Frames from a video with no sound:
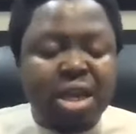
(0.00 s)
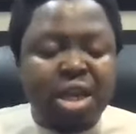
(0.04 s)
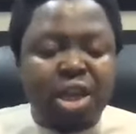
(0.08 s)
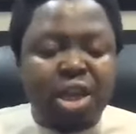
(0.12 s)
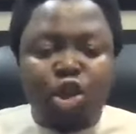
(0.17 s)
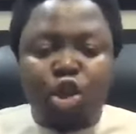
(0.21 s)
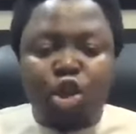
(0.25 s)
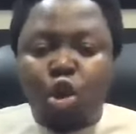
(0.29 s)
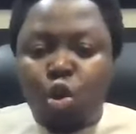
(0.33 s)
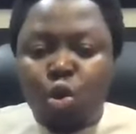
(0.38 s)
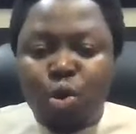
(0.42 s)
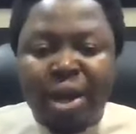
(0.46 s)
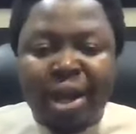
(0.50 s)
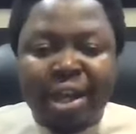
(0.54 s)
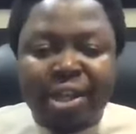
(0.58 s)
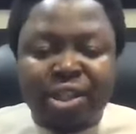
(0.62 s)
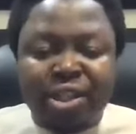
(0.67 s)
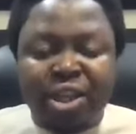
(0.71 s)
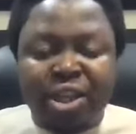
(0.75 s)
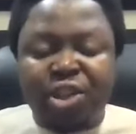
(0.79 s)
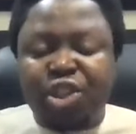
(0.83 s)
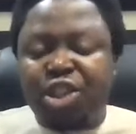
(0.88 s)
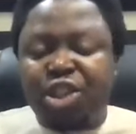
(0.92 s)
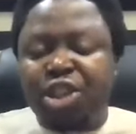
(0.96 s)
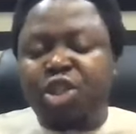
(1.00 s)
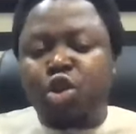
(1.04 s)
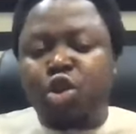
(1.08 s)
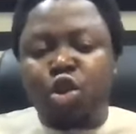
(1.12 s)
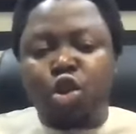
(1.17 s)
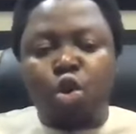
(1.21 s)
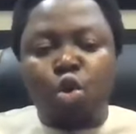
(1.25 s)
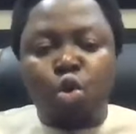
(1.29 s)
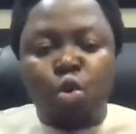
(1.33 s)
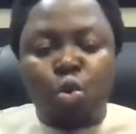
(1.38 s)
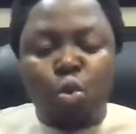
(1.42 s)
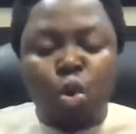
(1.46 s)
in your own Excel sheet or
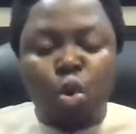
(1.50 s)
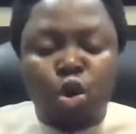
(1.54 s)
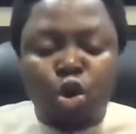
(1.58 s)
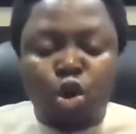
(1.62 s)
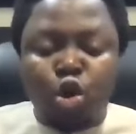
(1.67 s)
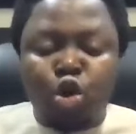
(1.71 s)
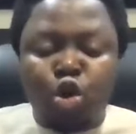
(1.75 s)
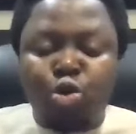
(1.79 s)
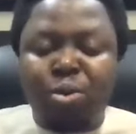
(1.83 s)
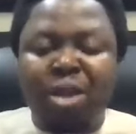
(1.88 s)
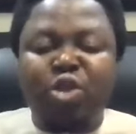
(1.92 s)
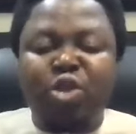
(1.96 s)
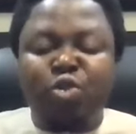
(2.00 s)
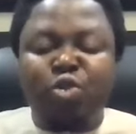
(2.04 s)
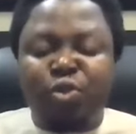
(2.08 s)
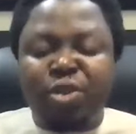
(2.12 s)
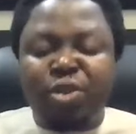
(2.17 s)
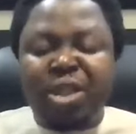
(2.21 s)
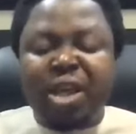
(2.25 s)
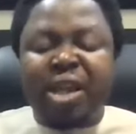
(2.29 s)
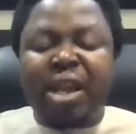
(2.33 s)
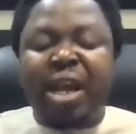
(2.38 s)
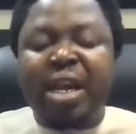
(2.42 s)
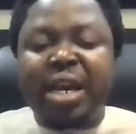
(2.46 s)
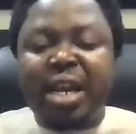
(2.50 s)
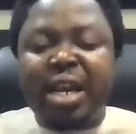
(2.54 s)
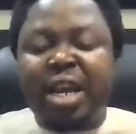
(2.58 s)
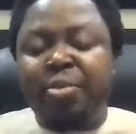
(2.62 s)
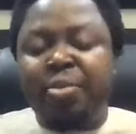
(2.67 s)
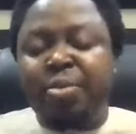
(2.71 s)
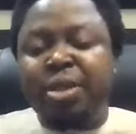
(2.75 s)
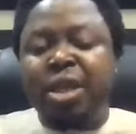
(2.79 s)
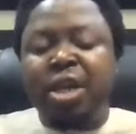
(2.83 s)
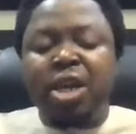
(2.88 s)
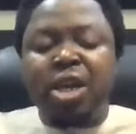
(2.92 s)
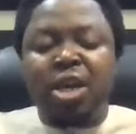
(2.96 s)
your own Word documents. You've written out their
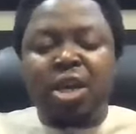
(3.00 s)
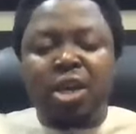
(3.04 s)
names.